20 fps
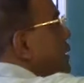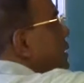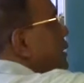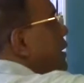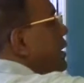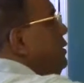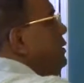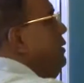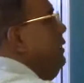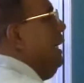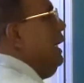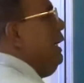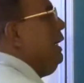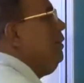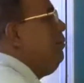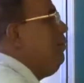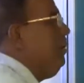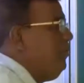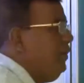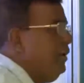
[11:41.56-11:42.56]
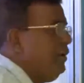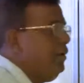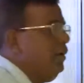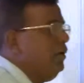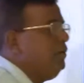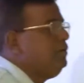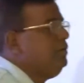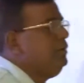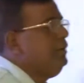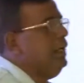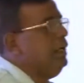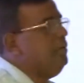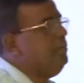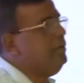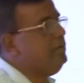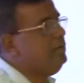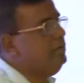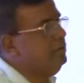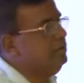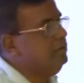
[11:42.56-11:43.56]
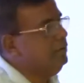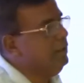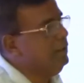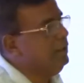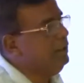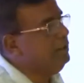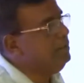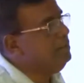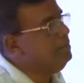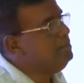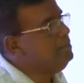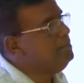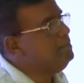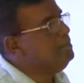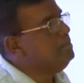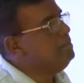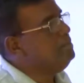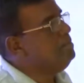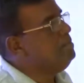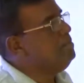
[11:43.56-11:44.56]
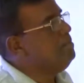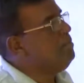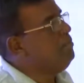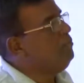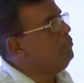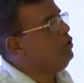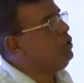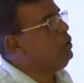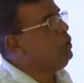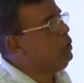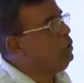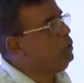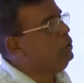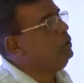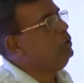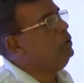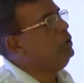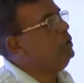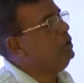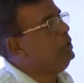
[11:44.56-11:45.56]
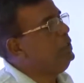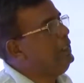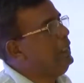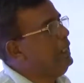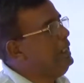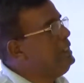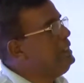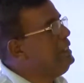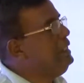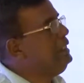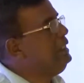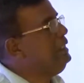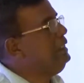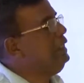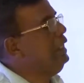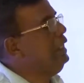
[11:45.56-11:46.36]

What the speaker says: the negative effect of CMAC wing through tail setting